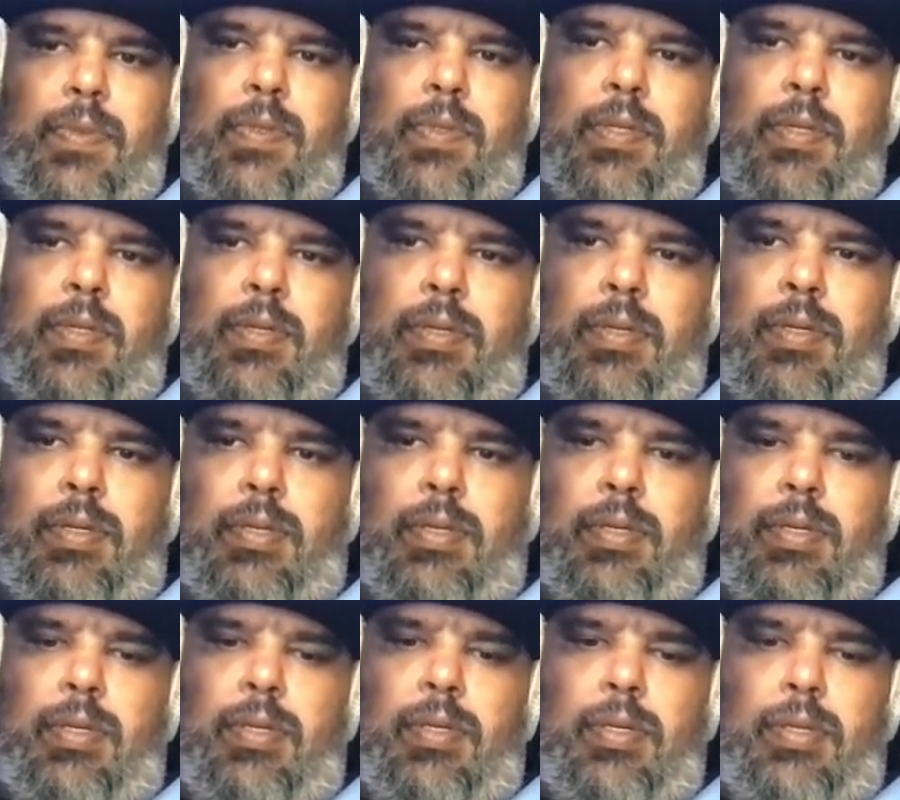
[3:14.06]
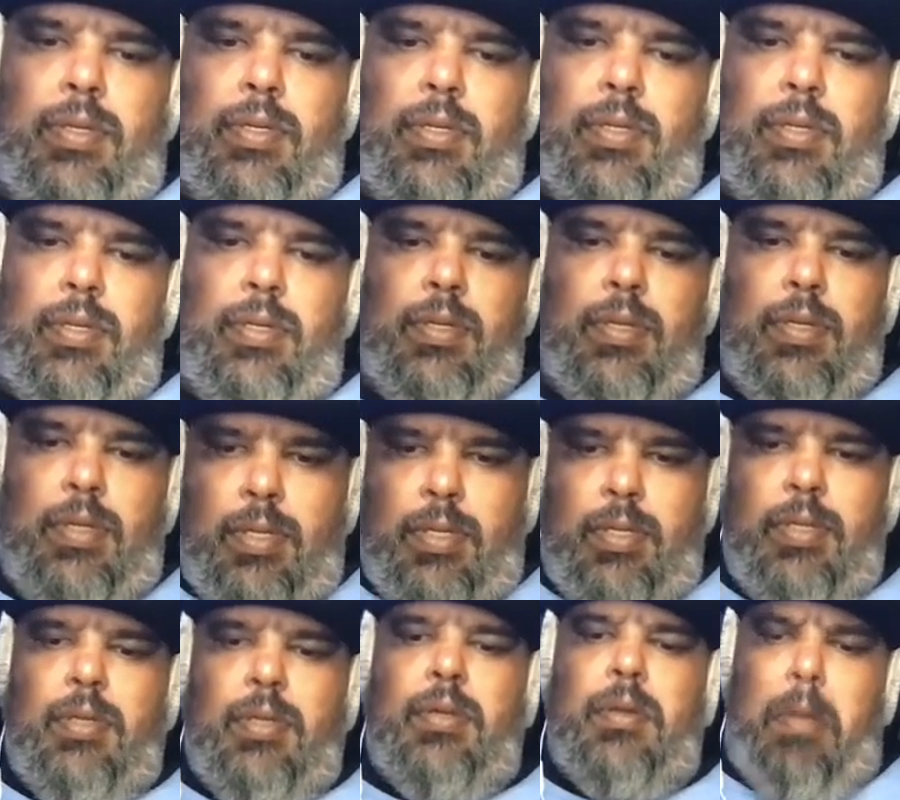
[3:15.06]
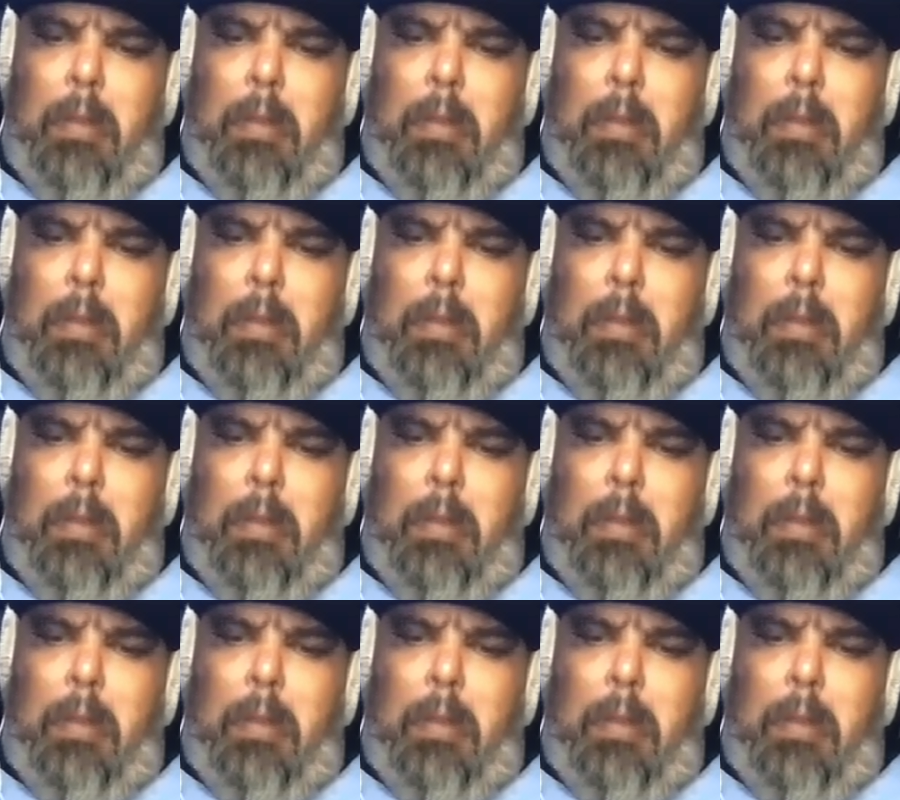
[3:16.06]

(silent)